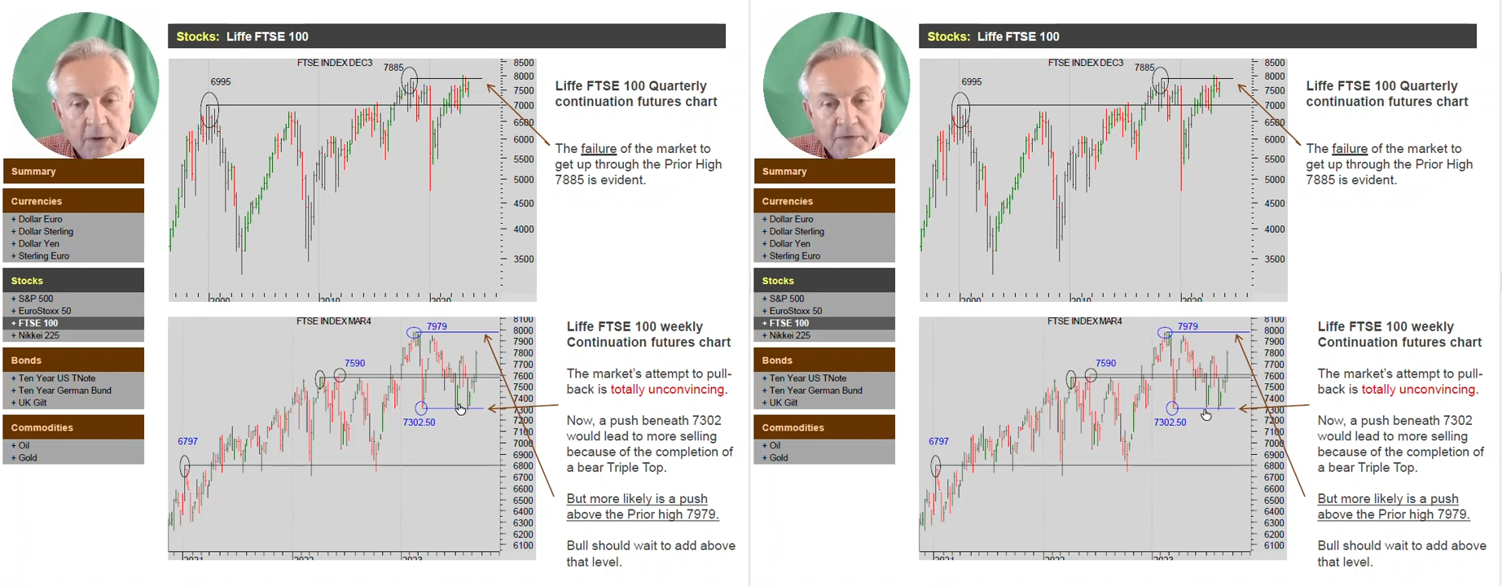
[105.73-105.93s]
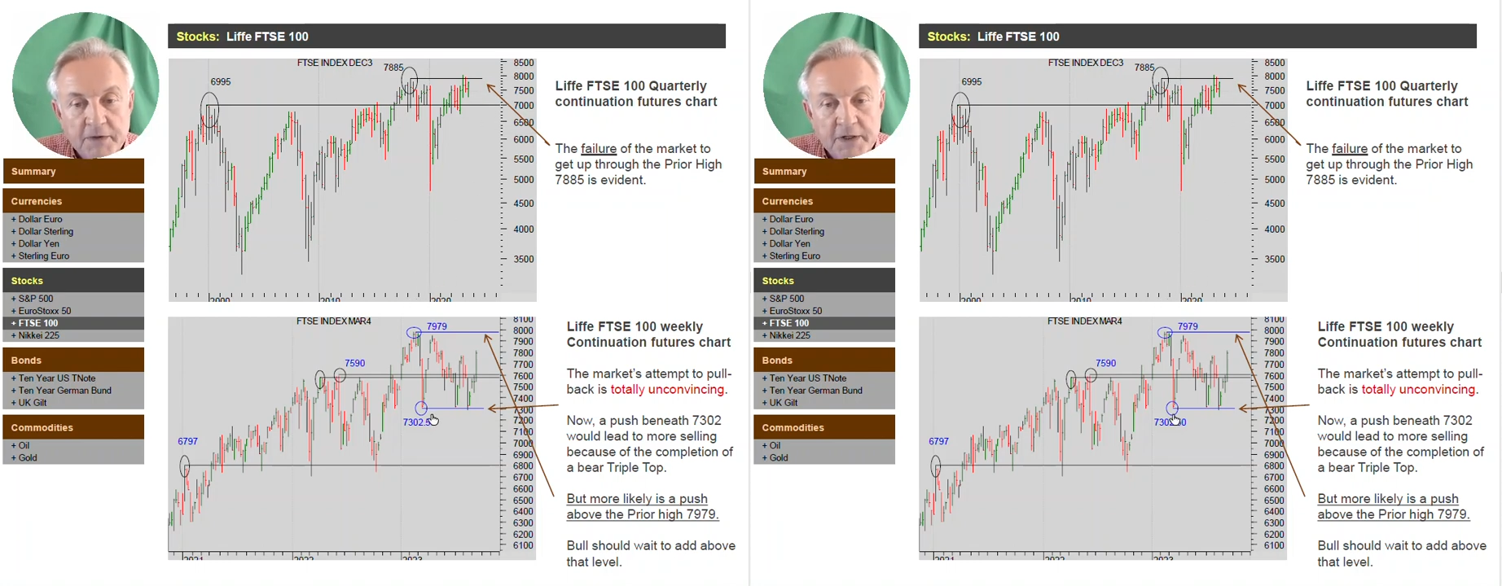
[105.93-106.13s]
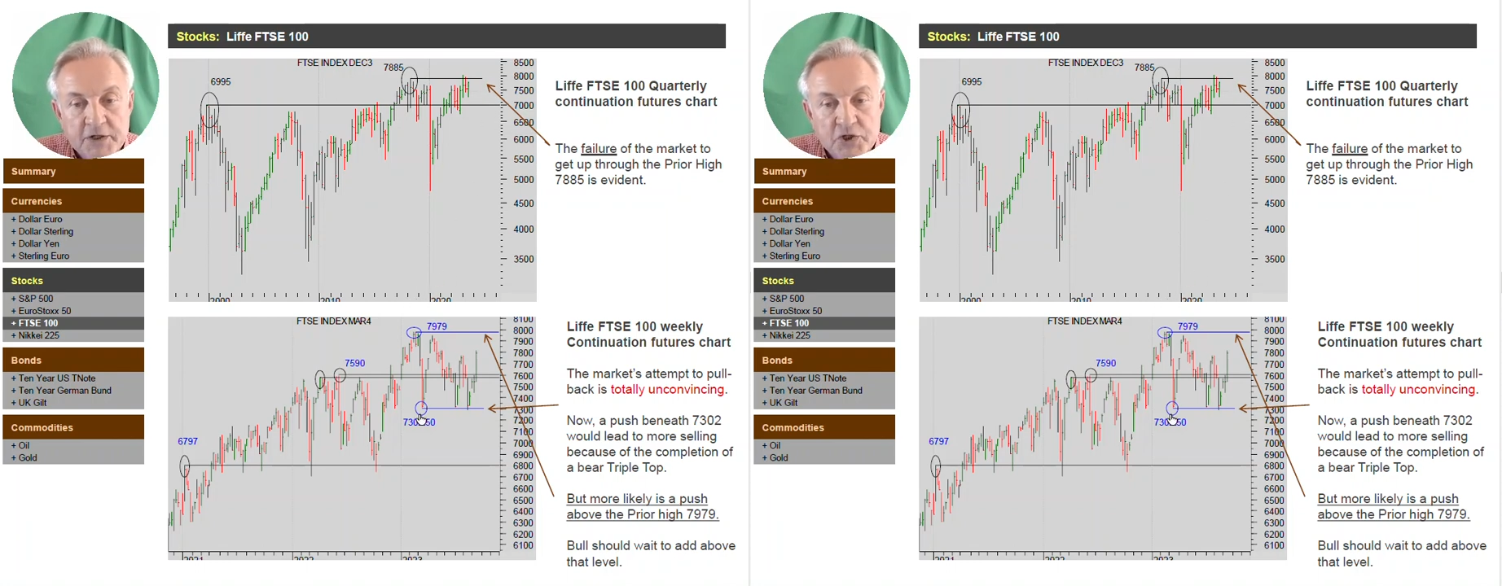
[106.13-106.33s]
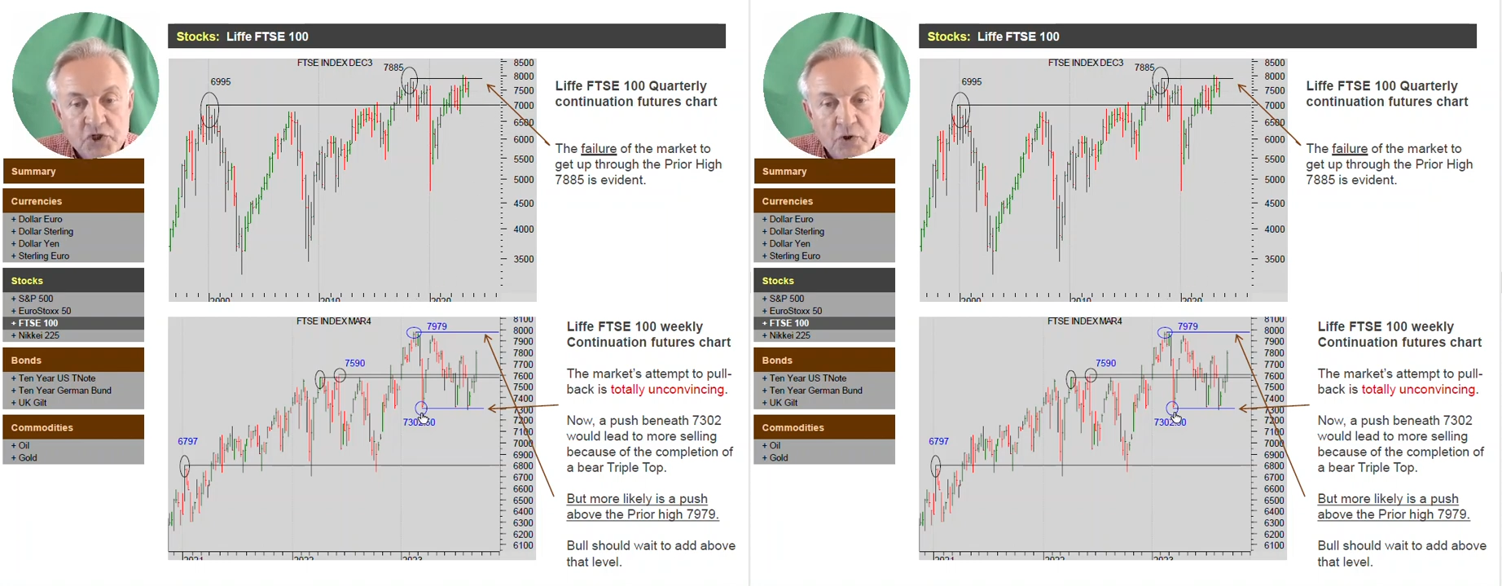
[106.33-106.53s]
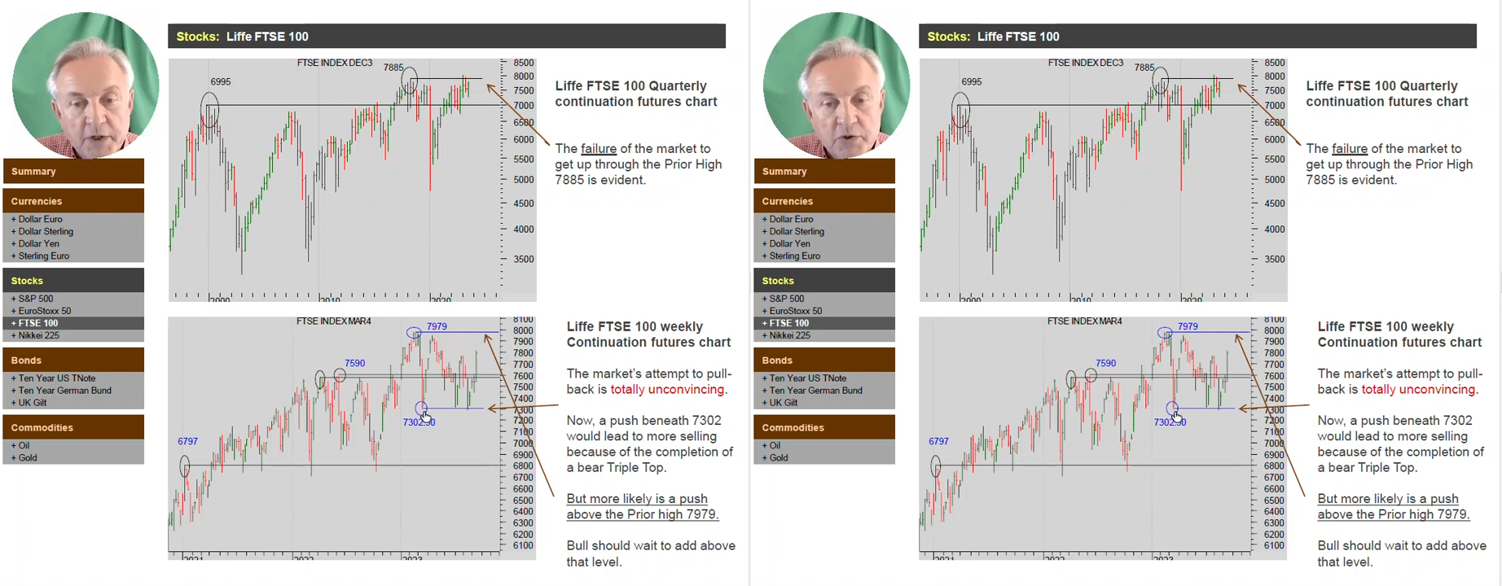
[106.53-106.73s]
but that is
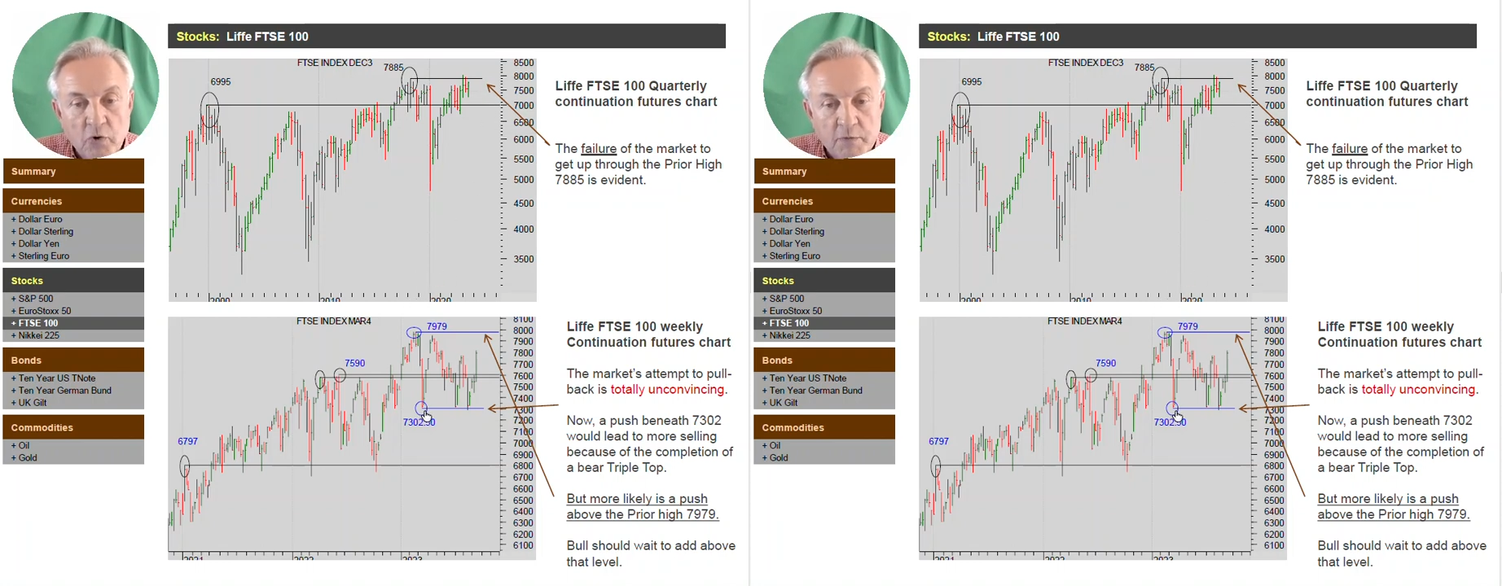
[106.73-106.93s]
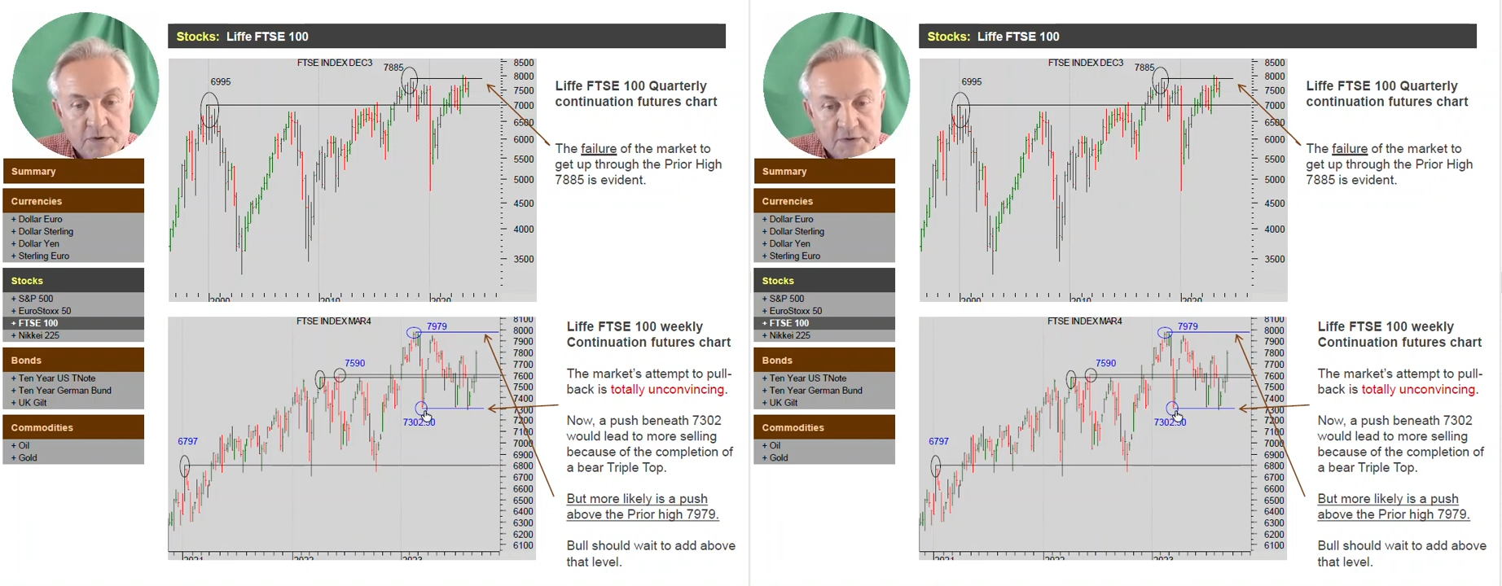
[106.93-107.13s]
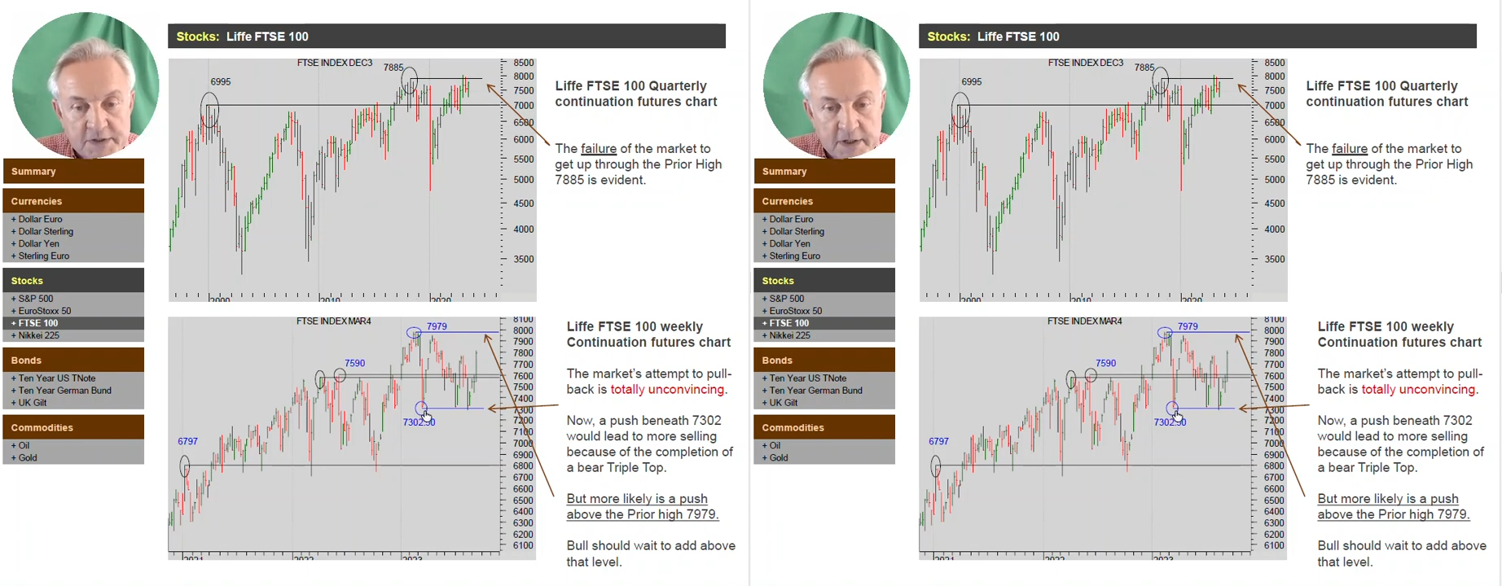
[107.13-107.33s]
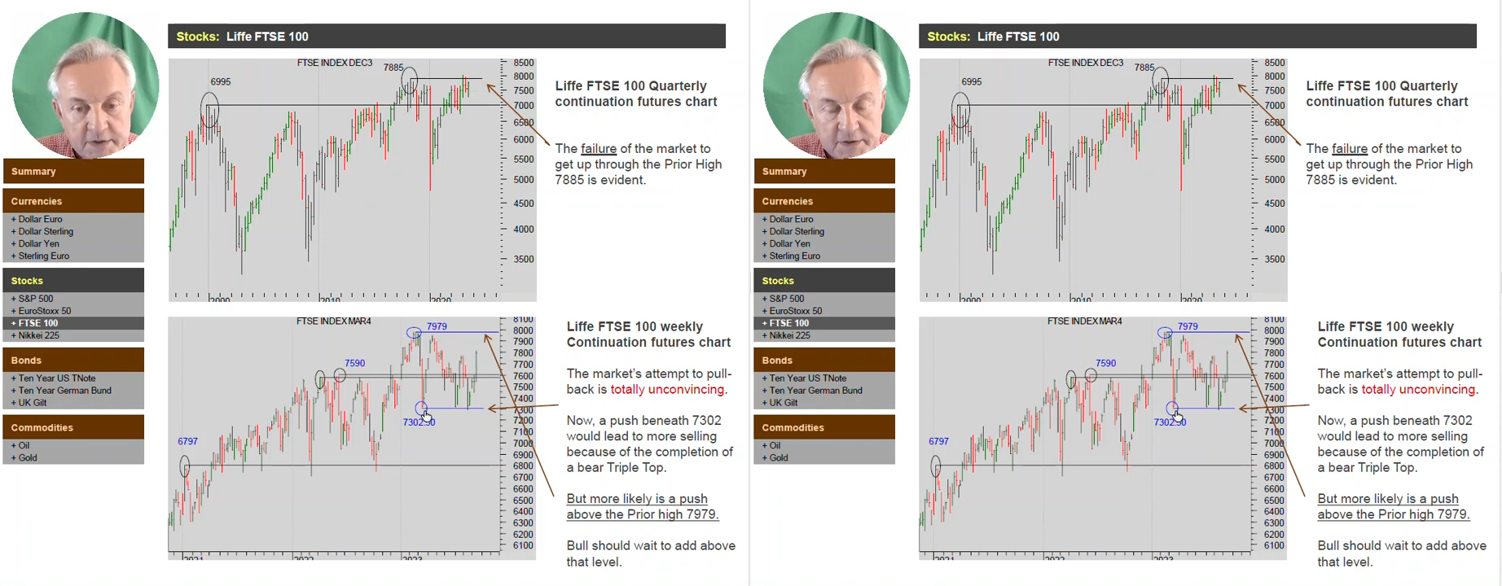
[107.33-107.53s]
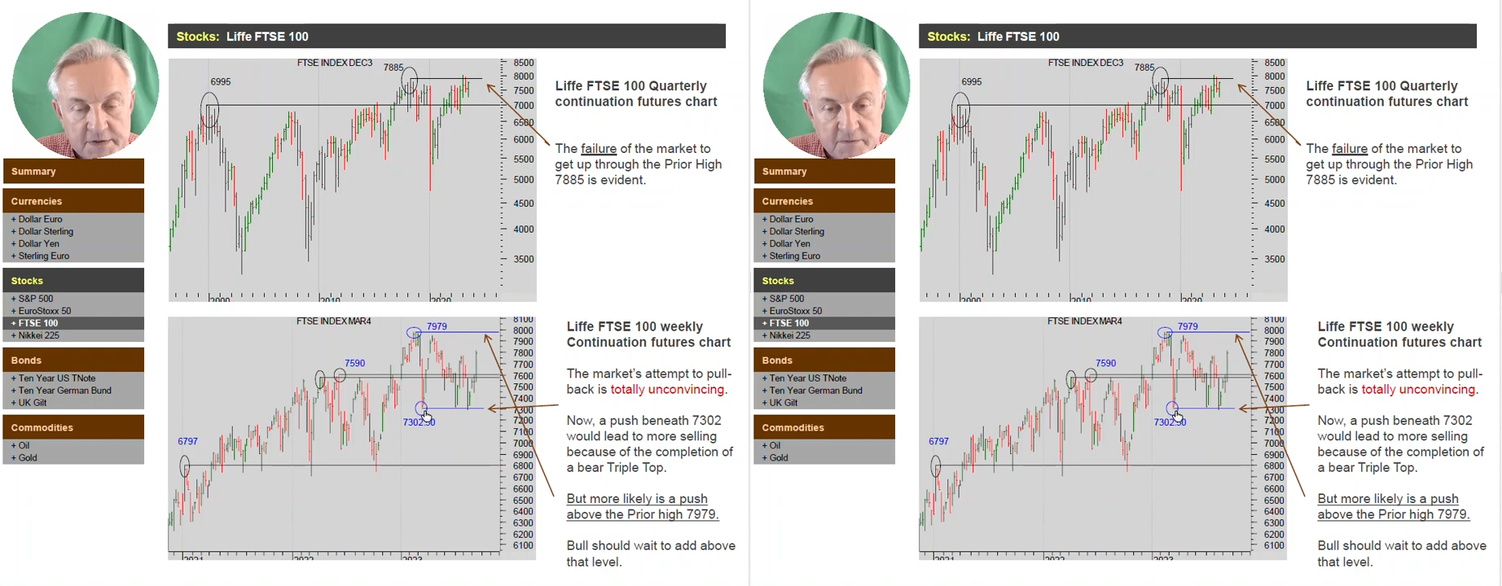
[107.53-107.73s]
showing enormous resilience